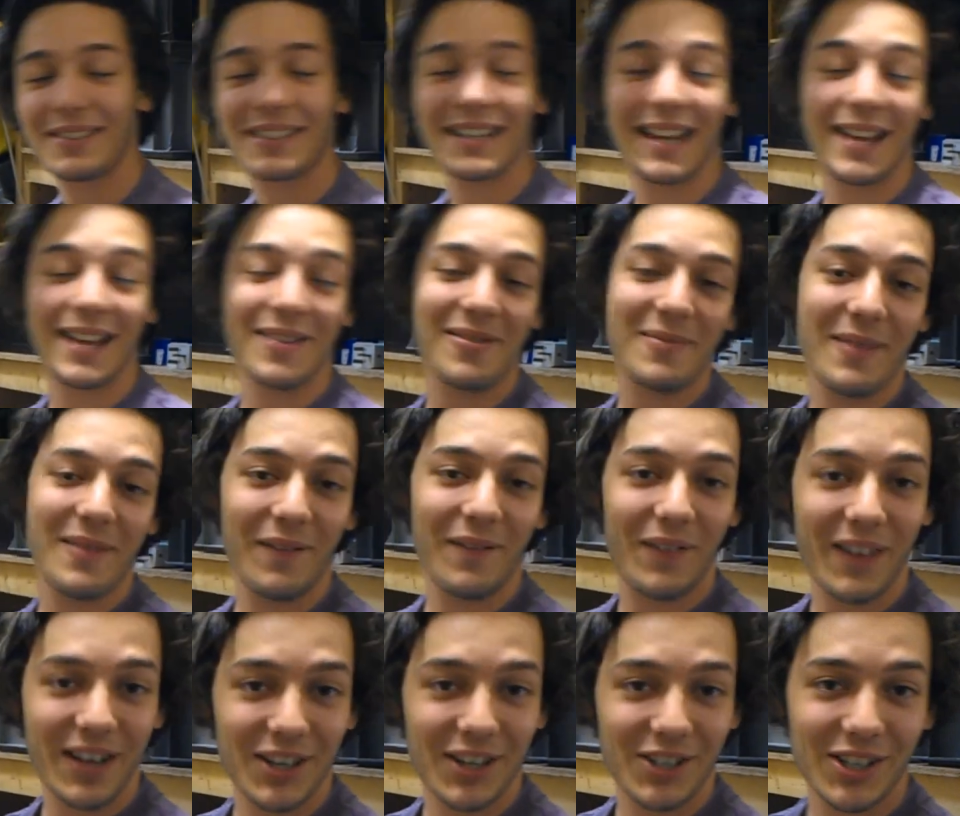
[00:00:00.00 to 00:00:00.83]
today we've been
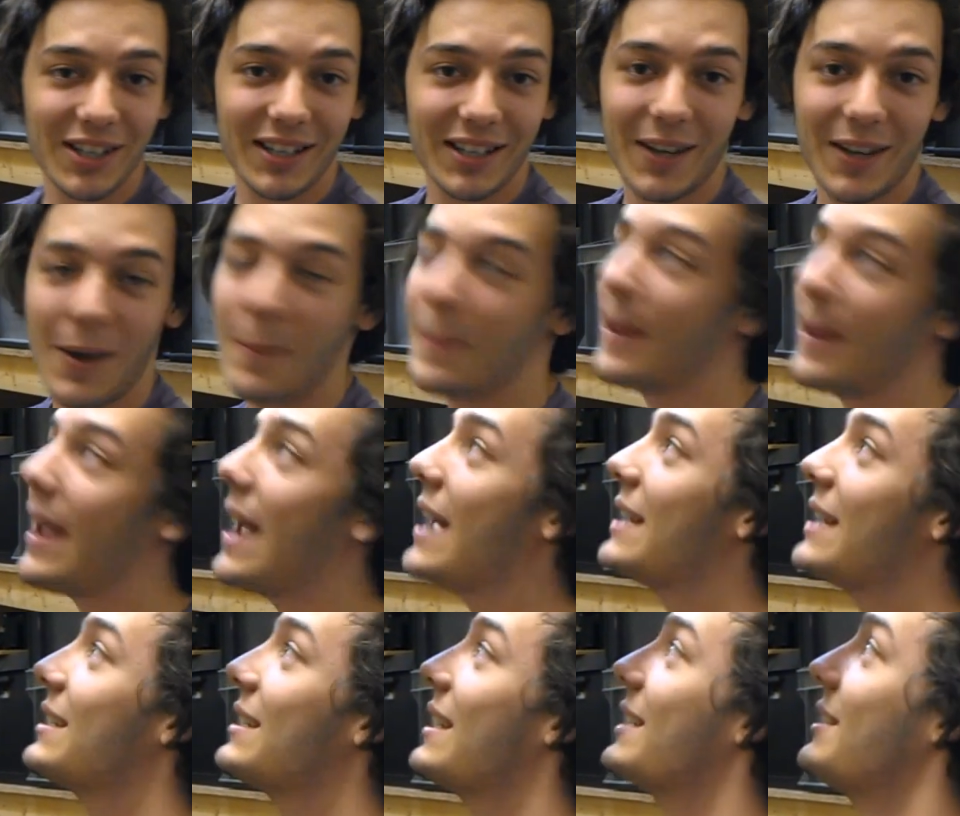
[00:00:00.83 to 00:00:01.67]
finishing the U P
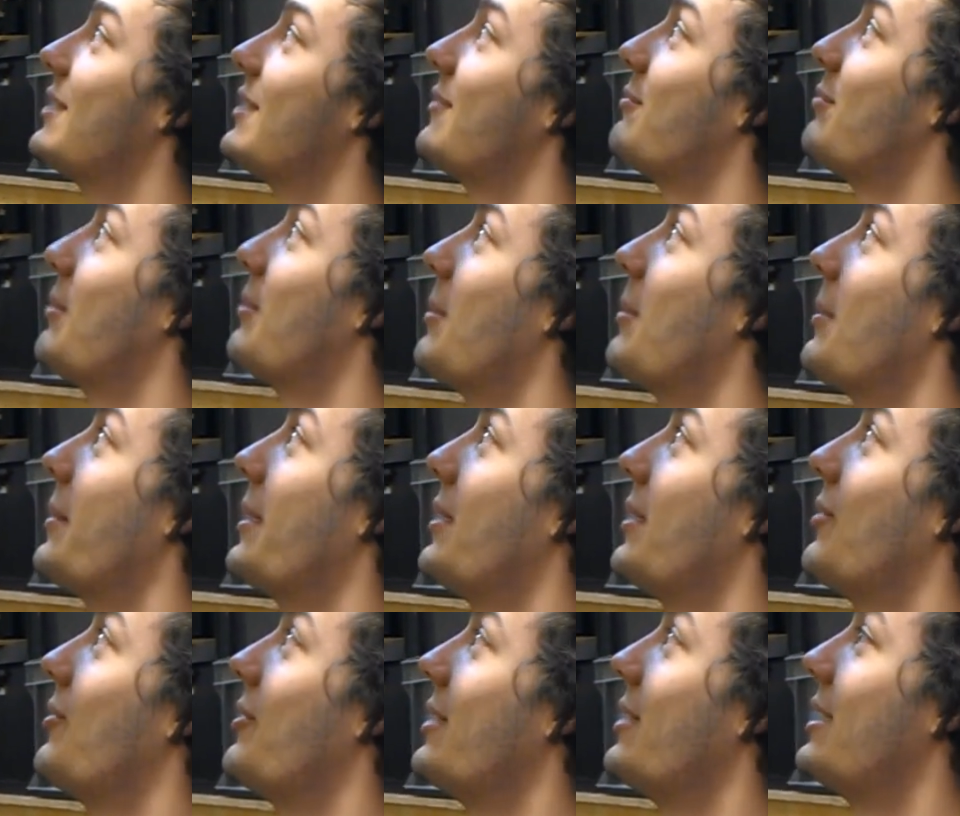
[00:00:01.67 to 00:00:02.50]
S, as you've
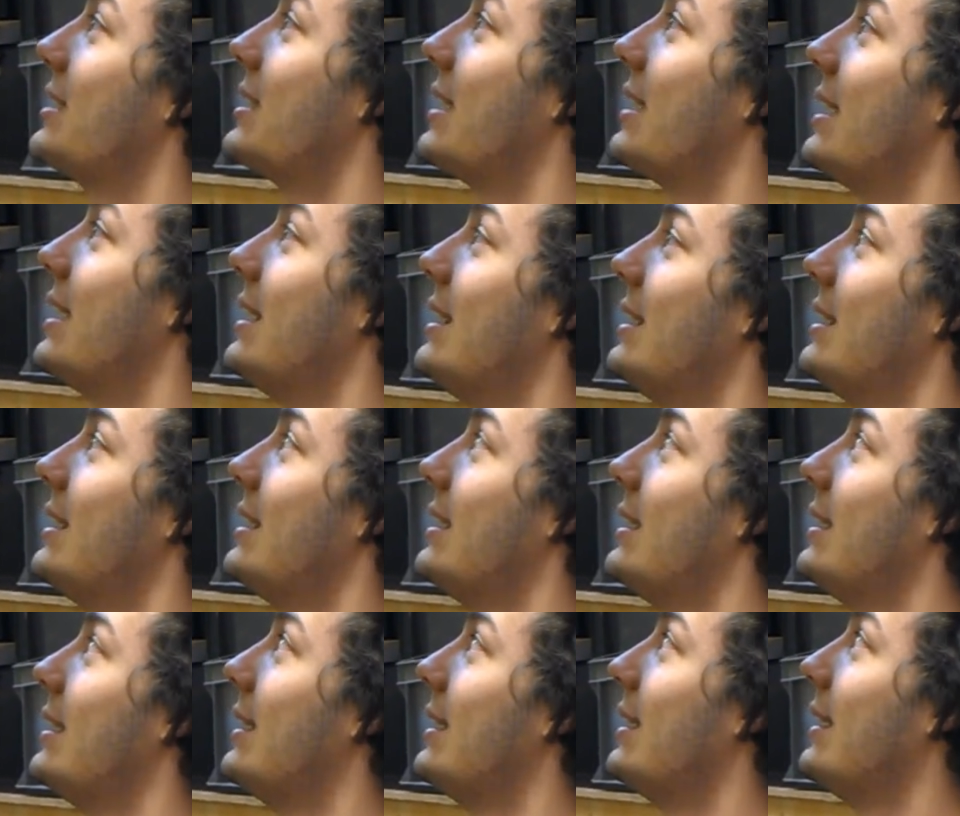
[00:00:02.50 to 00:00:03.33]
probably already seen.
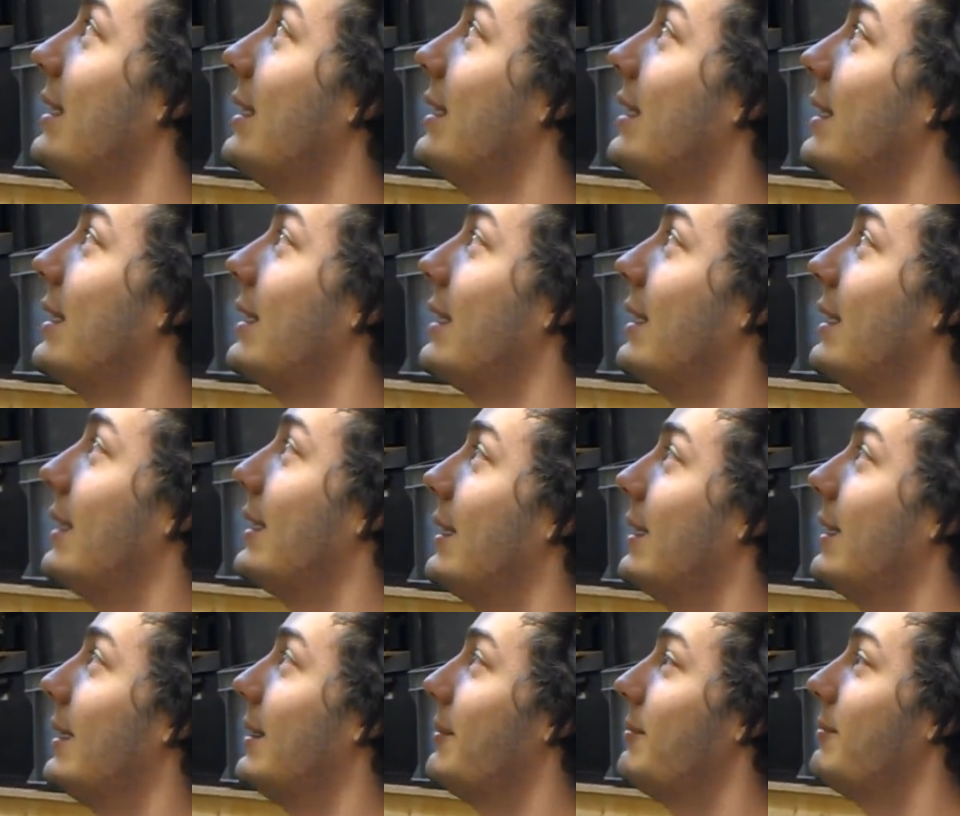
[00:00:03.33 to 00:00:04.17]

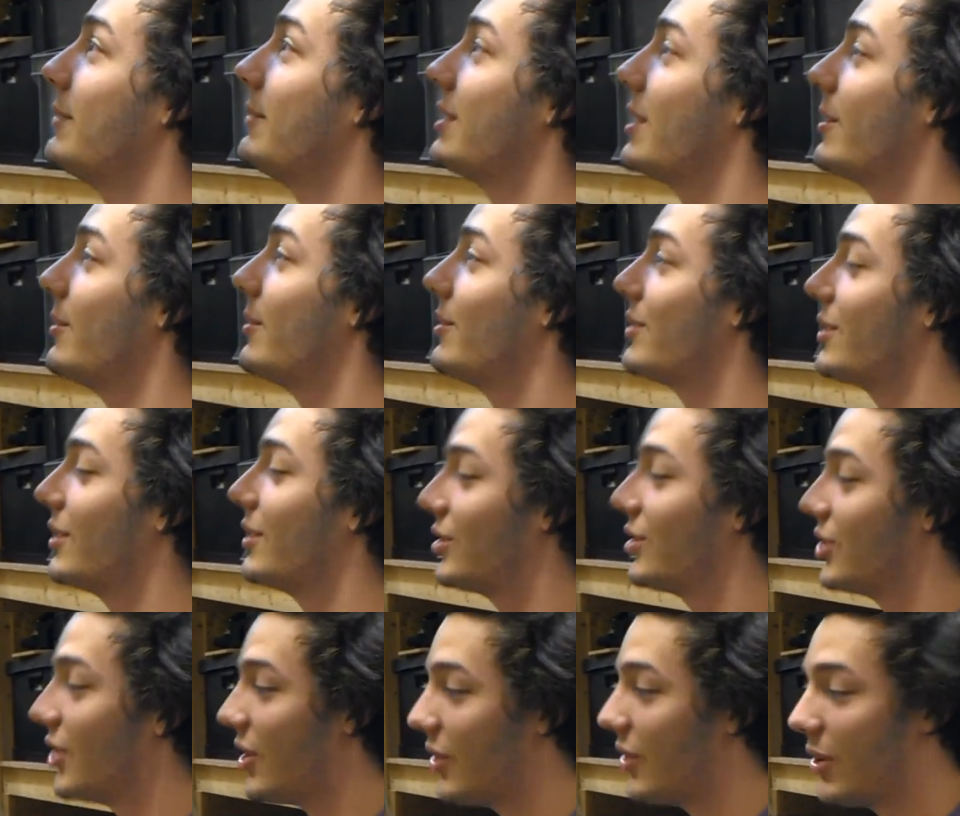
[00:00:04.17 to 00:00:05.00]
Um, so we're just going
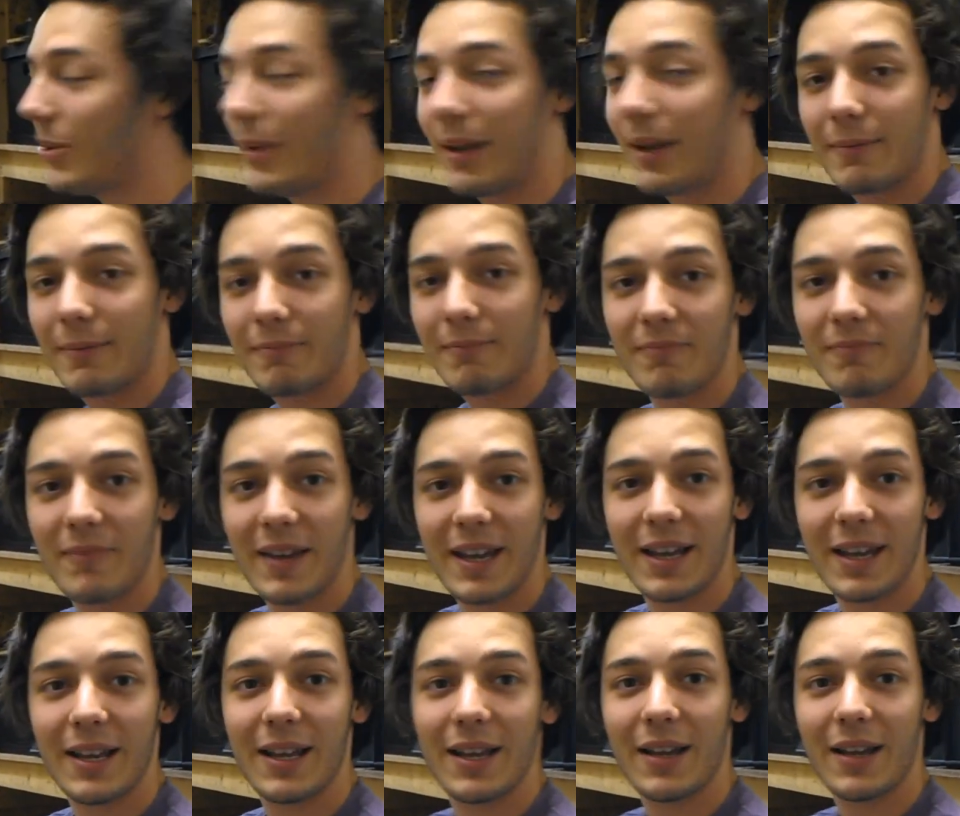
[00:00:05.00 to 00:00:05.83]
to show you it
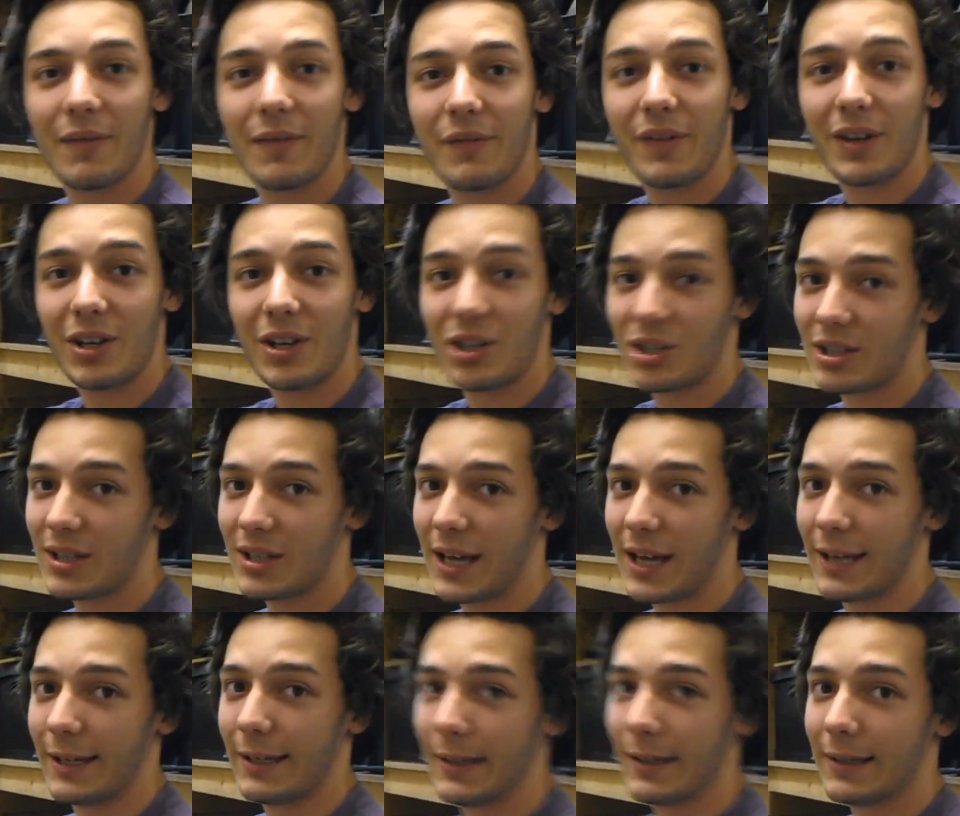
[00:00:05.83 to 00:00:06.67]
in a finished
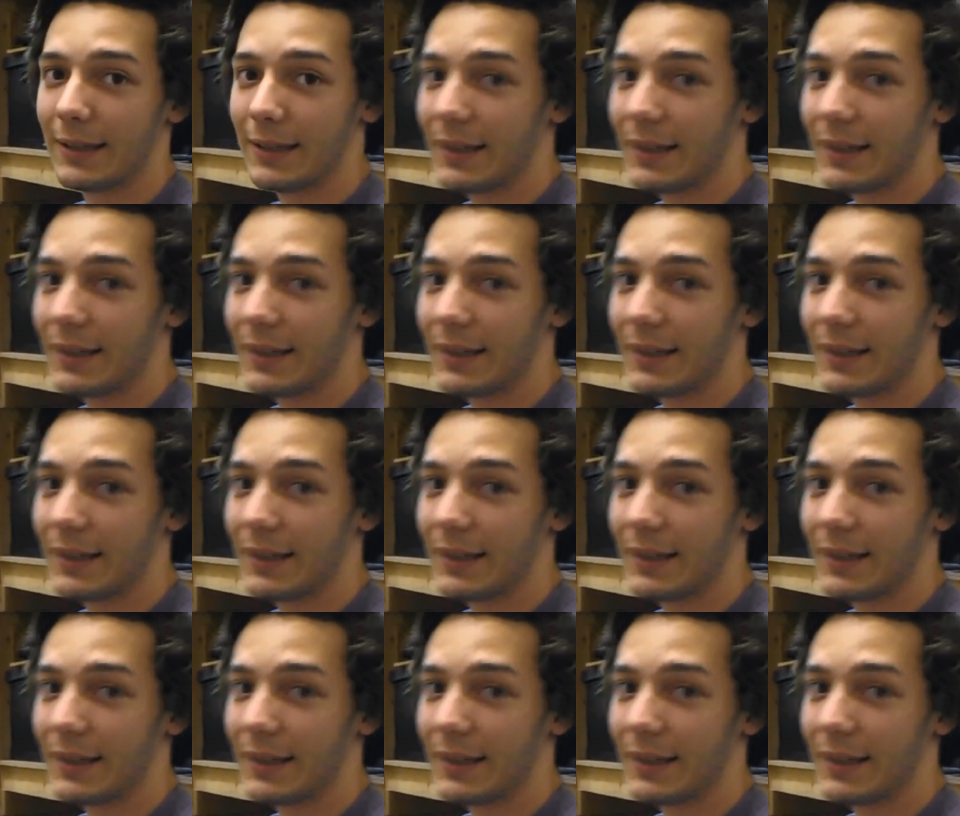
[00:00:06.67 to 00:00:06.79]
state.